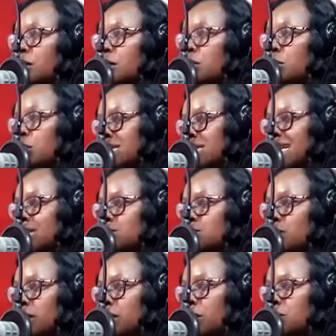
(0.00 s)
Protests
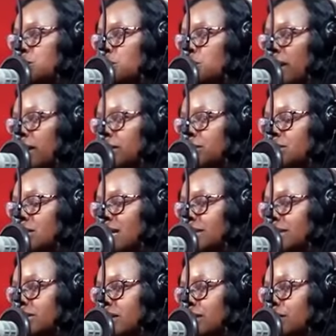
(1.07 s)
were also held in
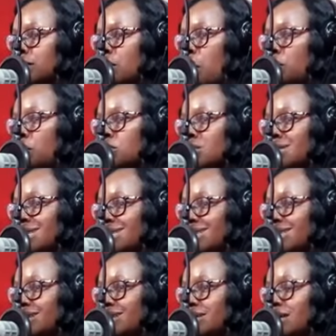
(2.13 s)
several other
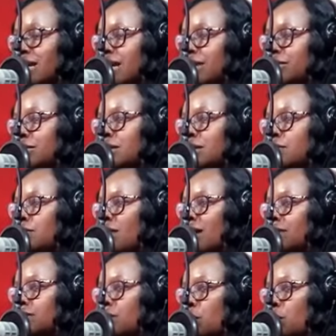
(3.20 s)
cities, including
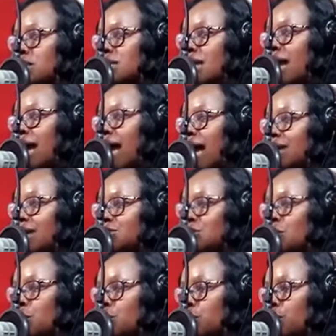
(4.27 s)
Frankfurt and
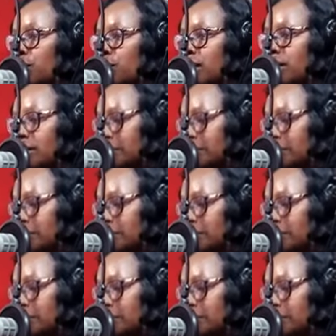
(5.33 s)
Cologne.